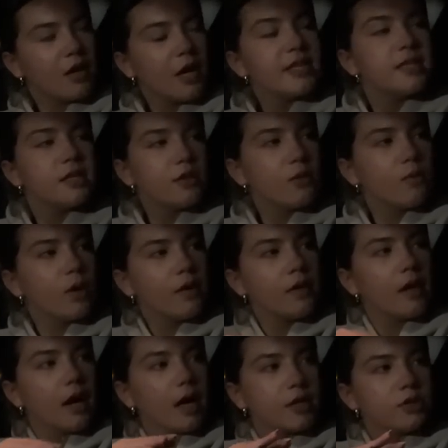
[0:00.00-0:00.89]
Is it the one
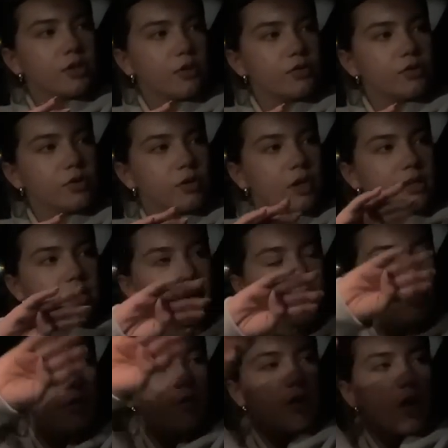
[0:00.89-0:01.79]
that I showed you that's like
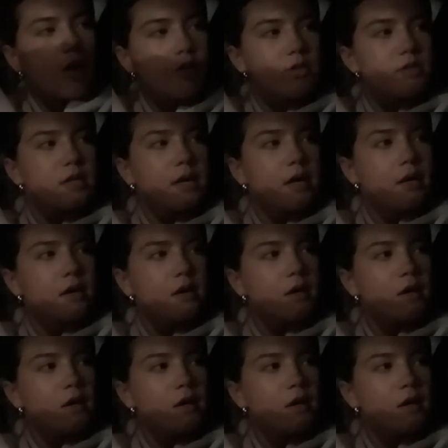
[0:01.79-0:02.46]
on the other side?